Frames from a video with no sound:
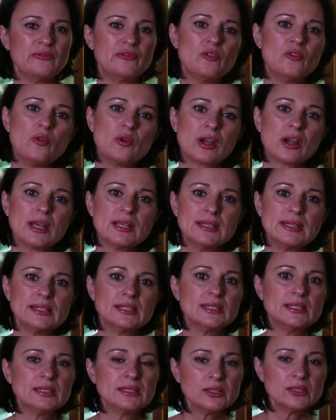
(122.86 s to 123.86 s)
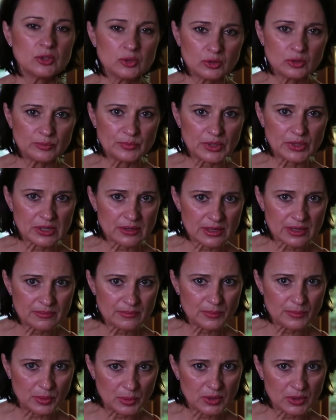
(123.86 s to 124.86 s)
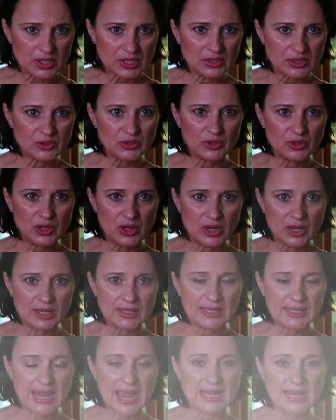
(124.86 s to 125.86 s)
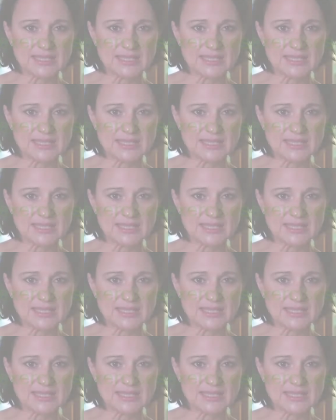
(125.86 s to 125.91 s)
before, it is super important to learn the